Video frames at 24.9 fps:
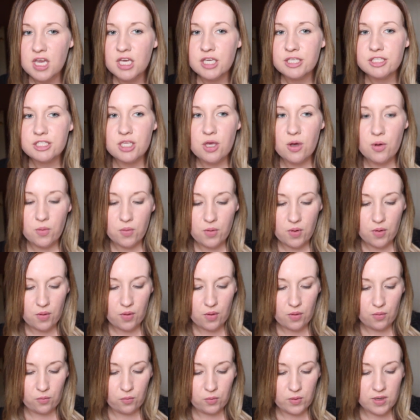So
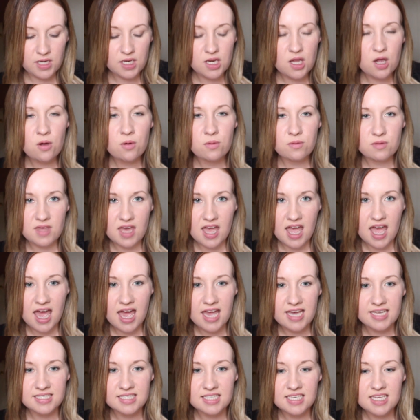we know
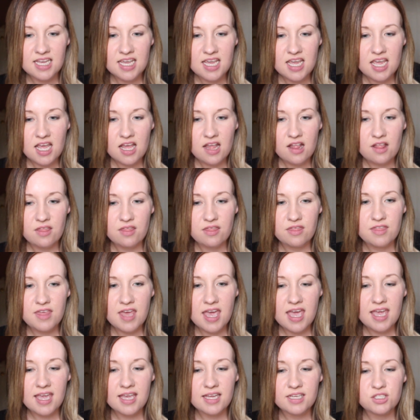that
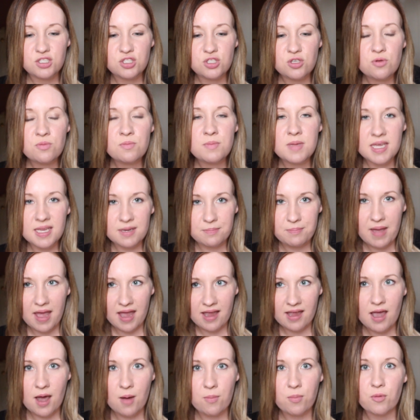they do meet
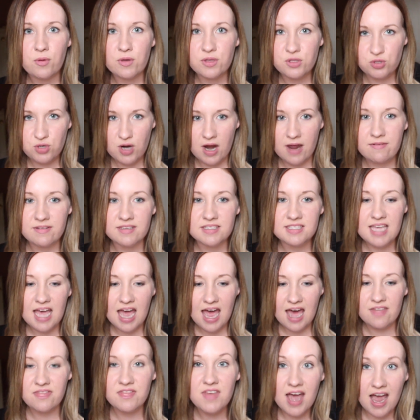back up with Travis
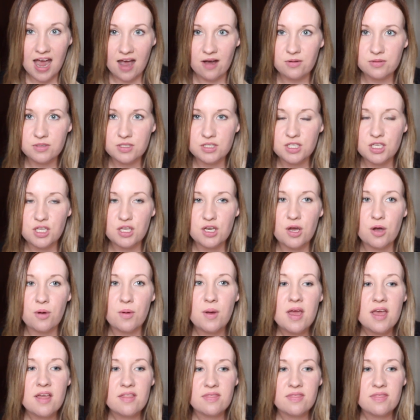at the house. You know,